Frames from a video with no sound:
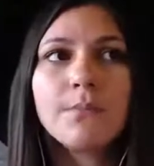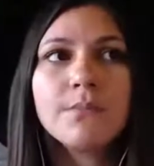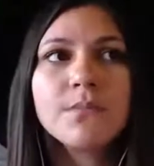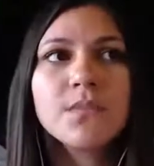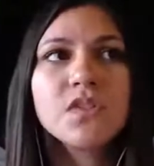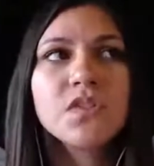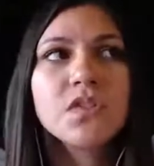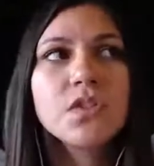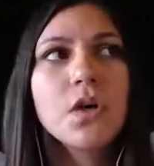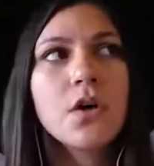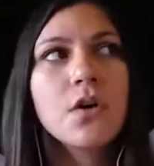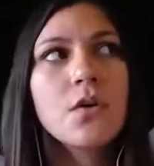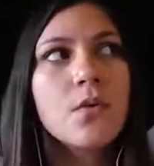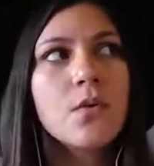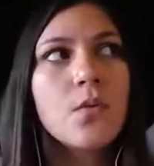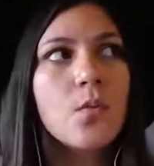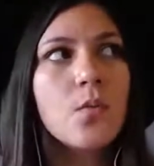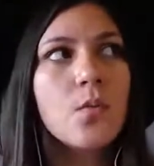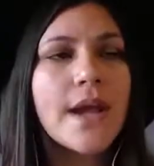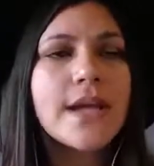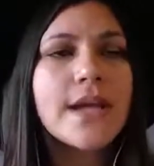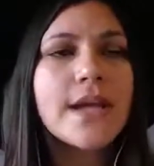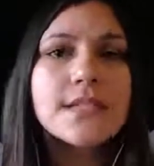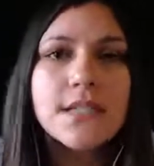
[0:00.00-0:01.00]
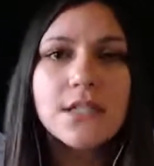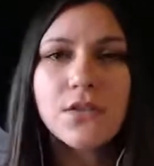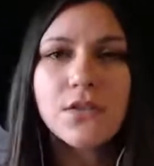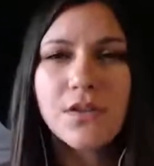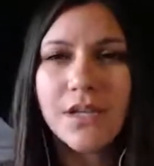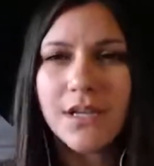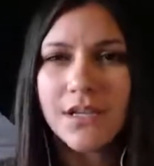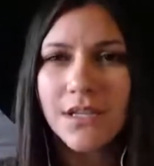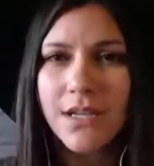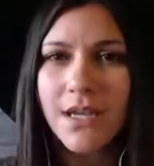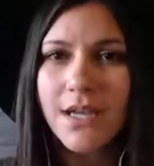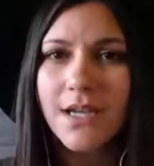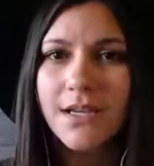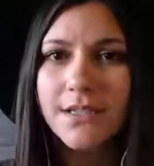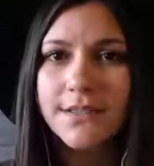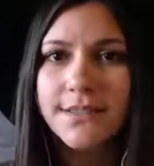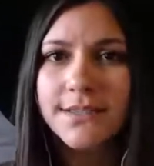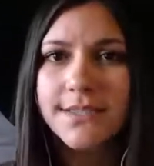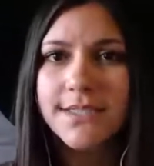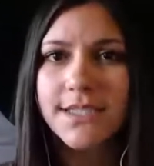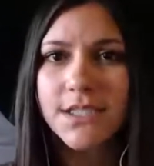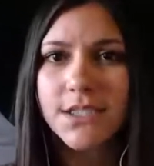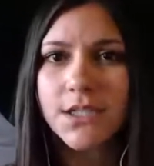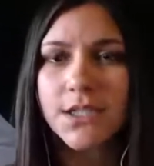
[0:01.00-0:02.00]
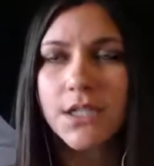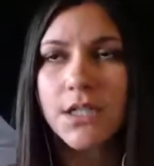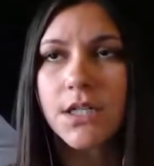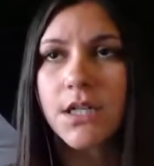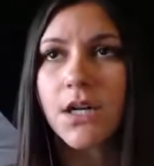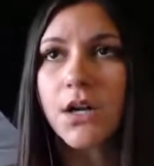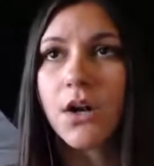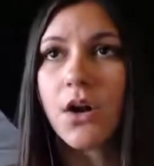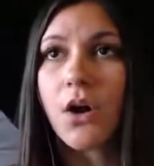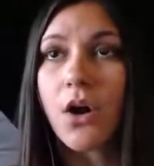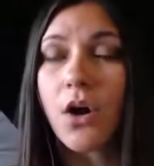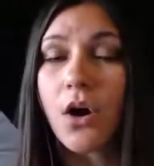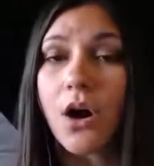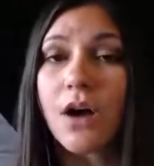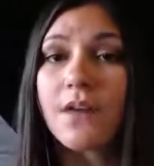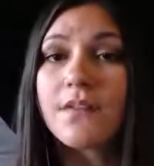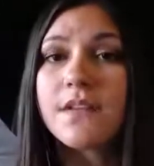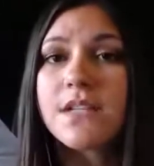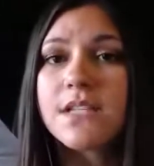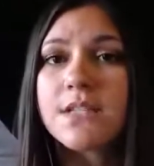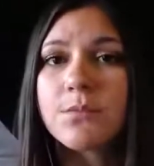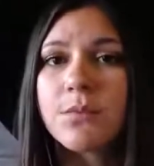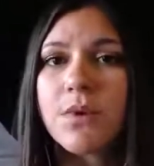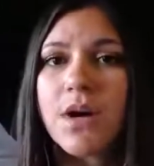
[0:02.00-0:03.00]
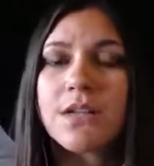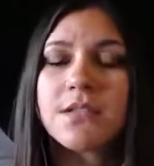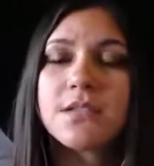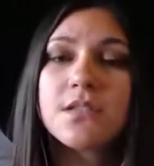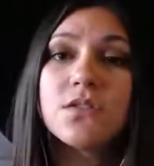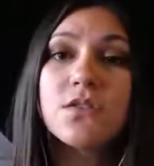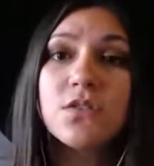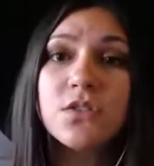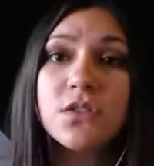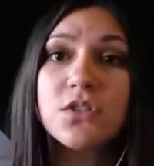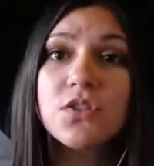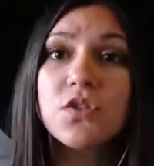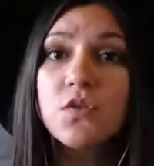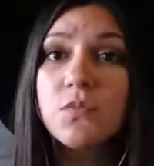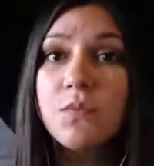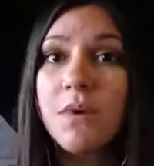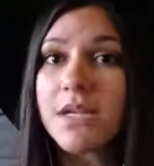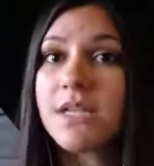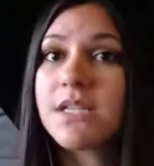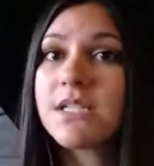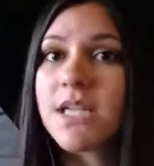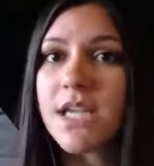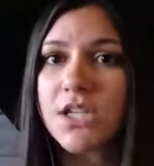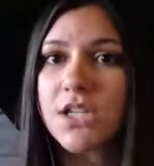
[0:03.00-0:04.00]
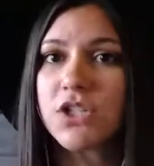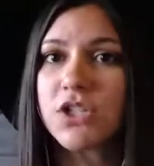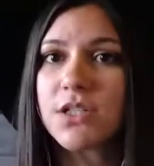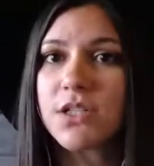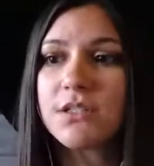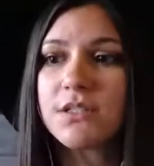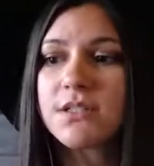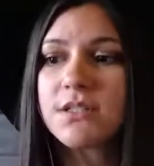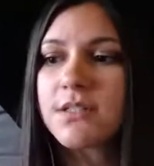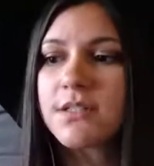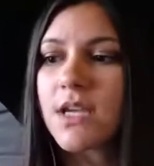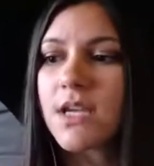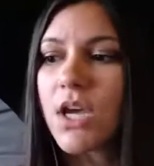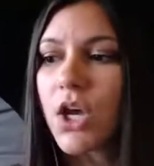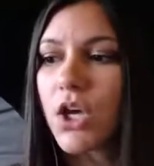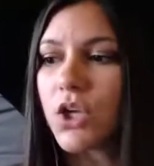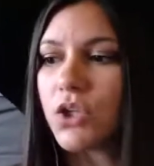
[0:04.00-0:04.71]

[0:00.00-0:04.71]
So ways that you can get clear on these blocks is you can do meditations.